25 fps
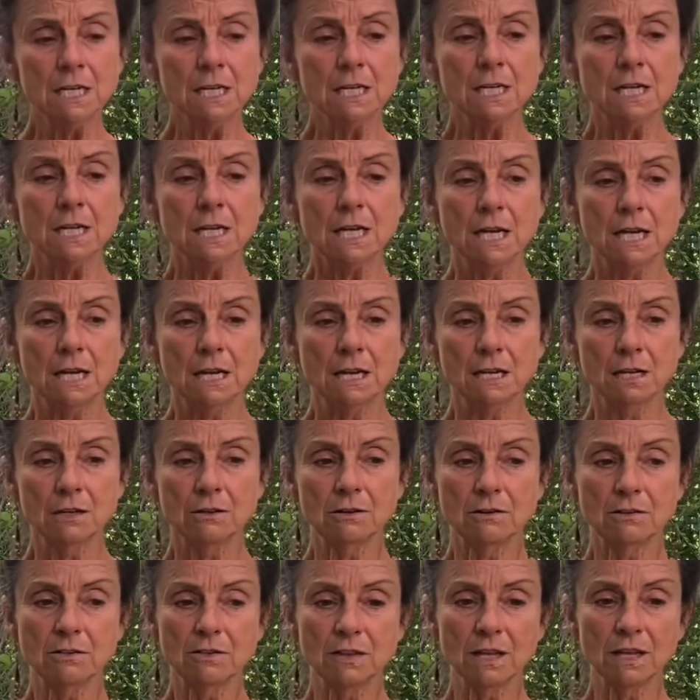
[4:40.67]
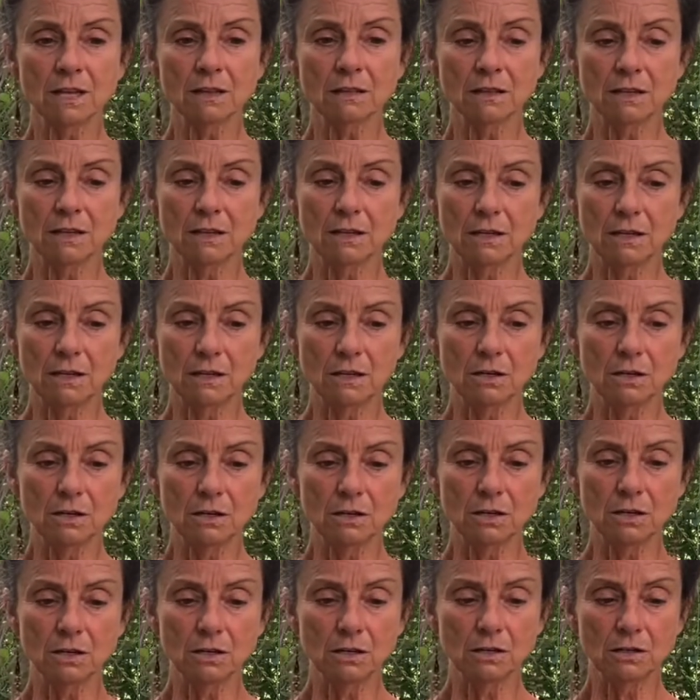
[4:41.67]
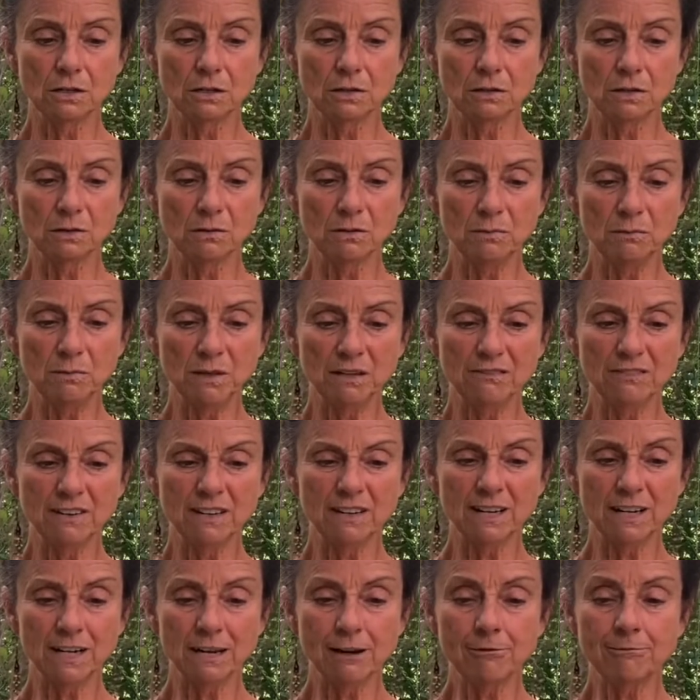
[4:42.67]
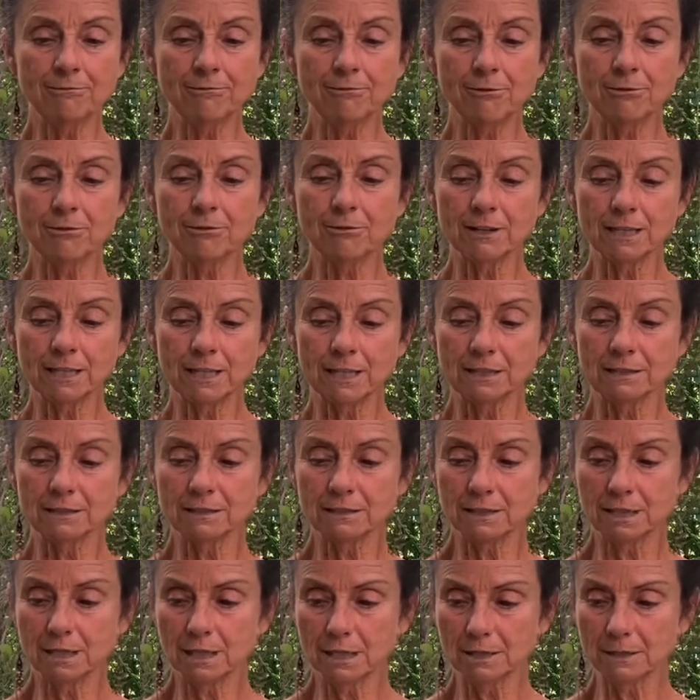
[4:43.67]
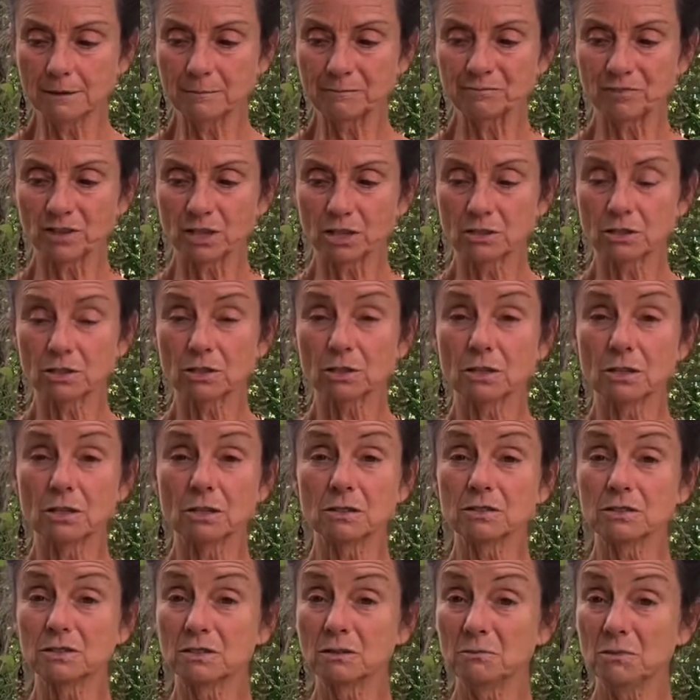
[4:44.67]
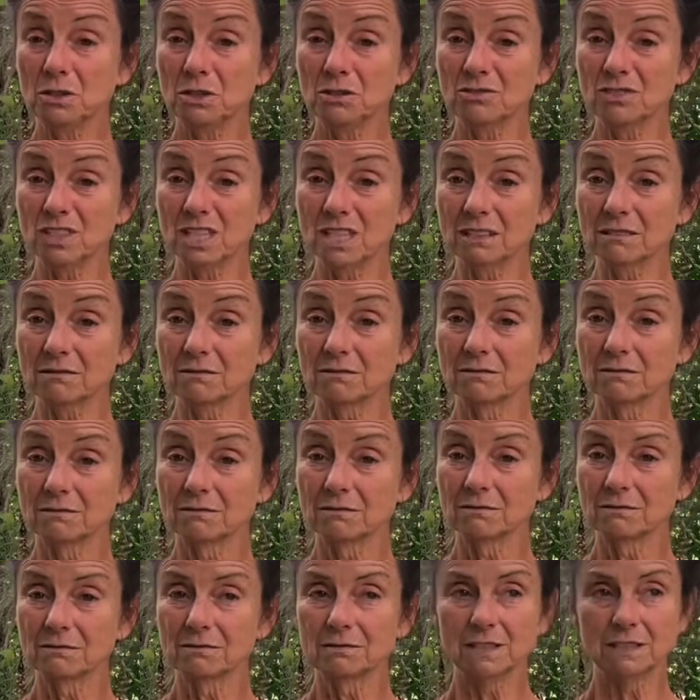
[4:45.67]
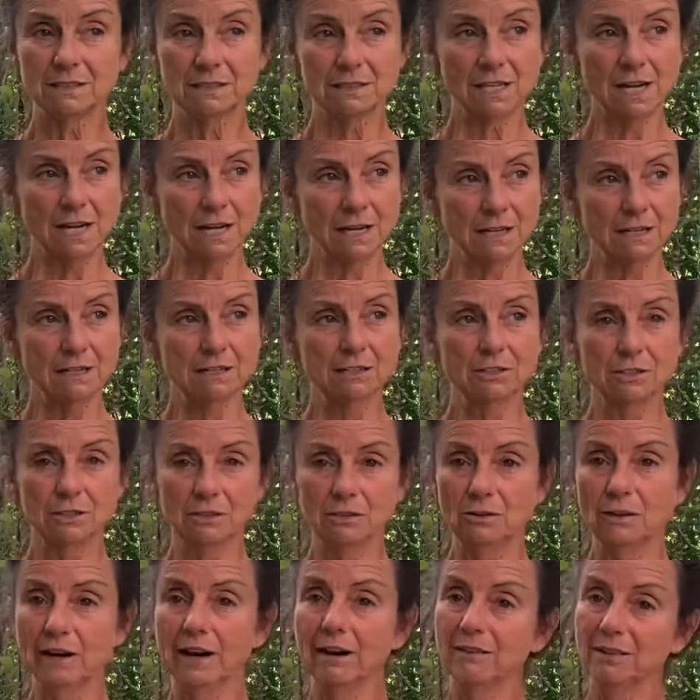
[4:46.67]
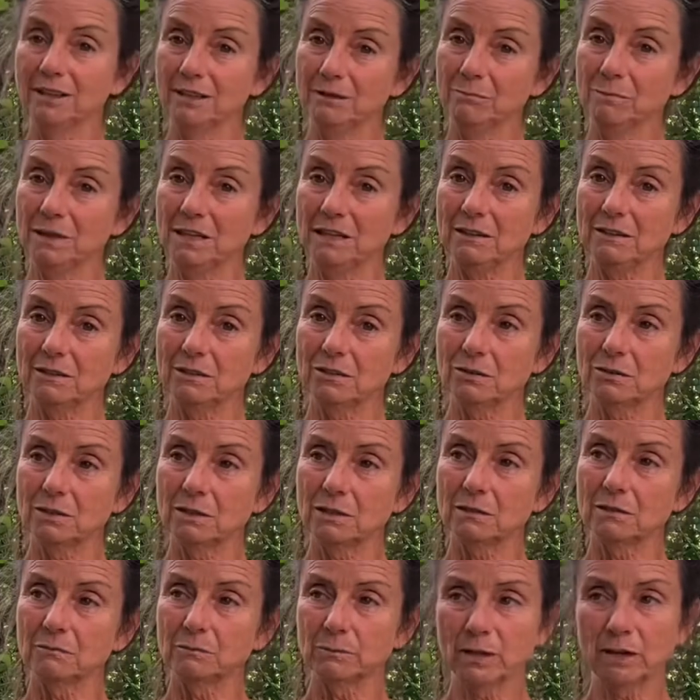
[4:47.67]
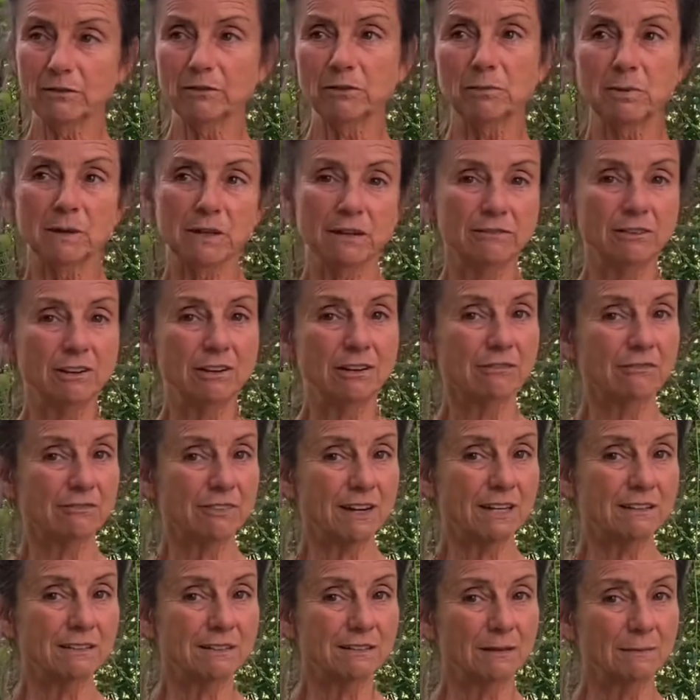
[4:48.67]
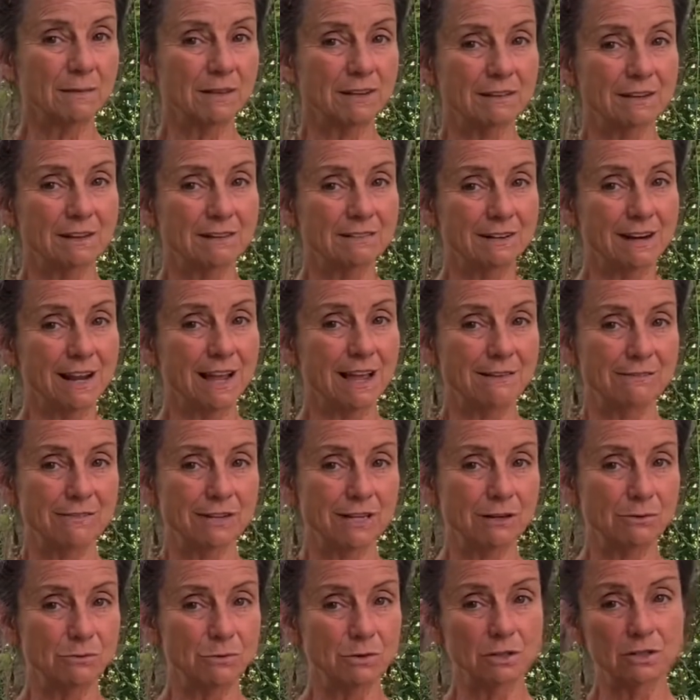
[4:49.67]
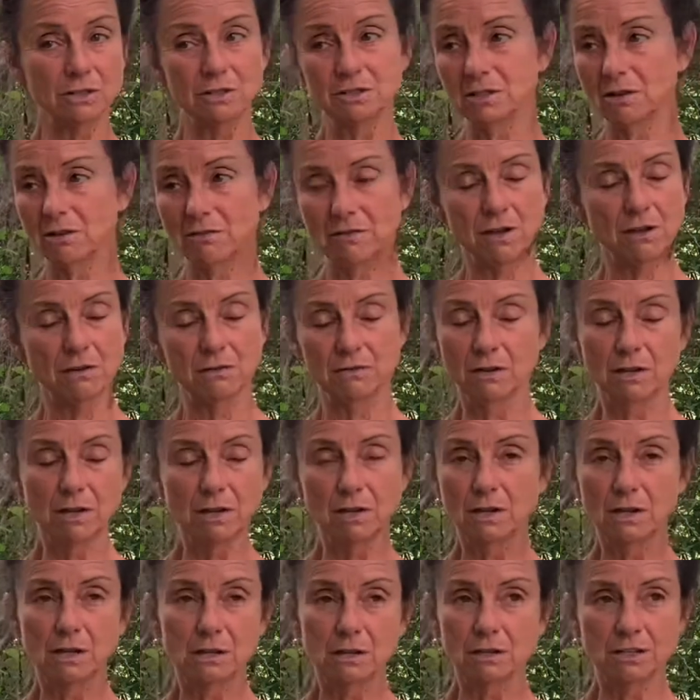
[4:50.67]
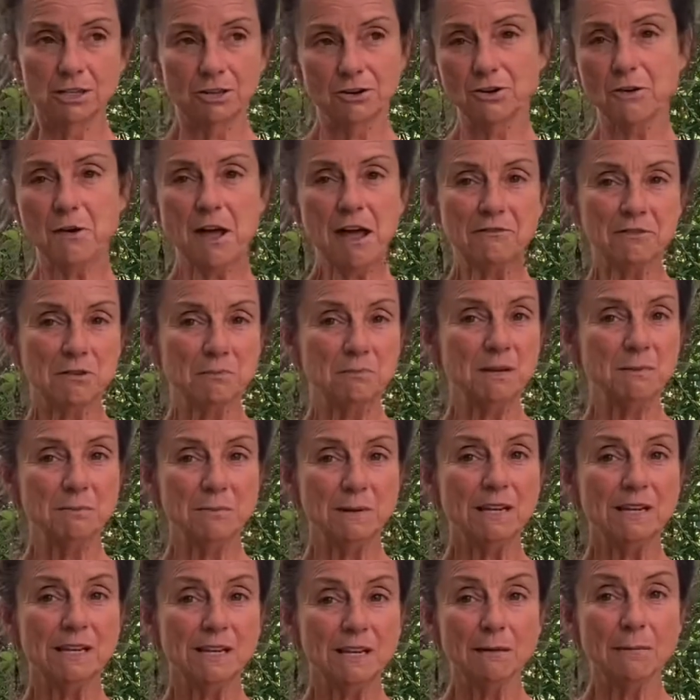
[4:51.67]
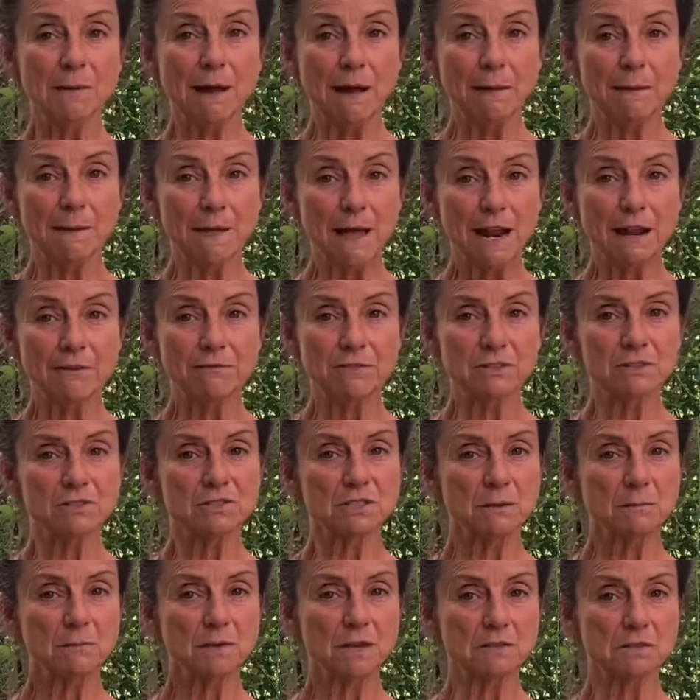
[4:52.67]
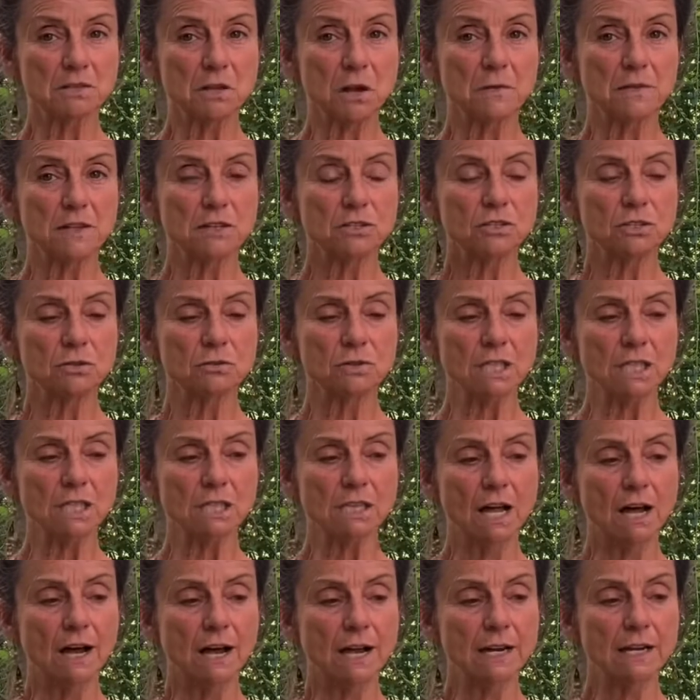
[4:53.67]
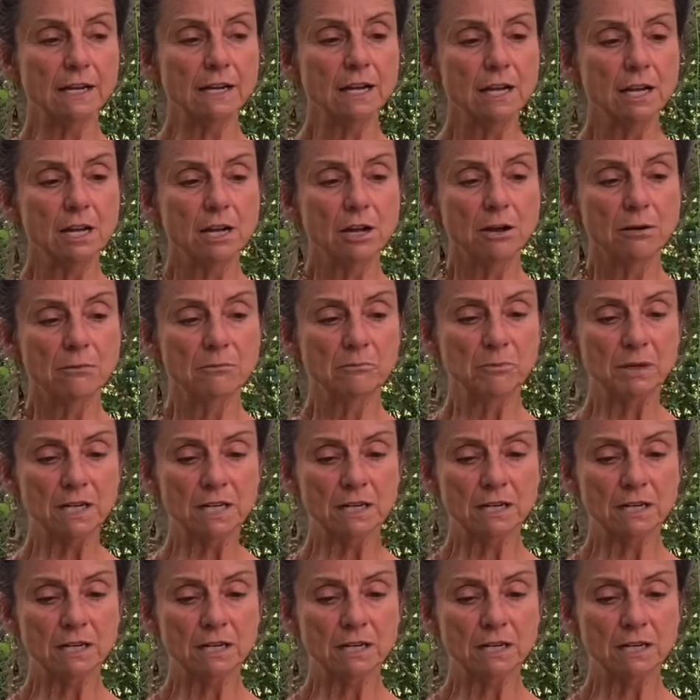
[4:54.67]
Another thing that you can do that would be very helpful is turn on some music that's got a good grounding beat to it. Preferably if you can find some that doesn't have any words, although don't have to be picky about that if there's a song that you really like. But